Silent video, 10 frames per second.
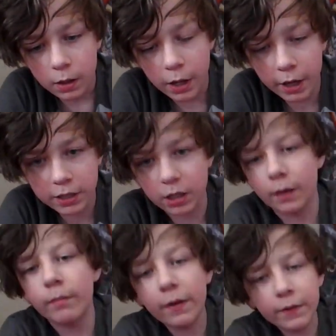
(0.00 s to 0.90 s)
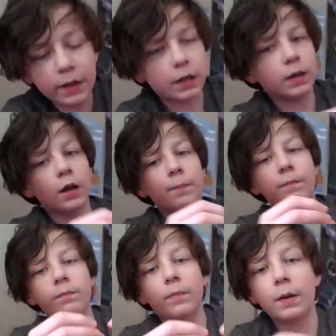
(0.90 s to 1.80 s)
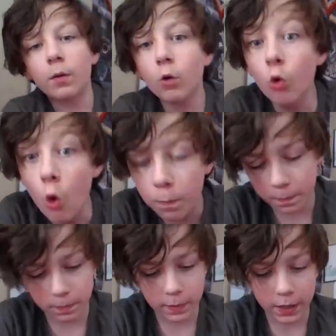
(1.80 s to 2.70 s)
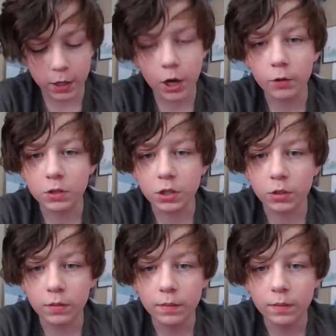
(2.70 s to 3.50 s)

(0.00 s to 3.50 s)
Sorry, my fucking my nose, dude.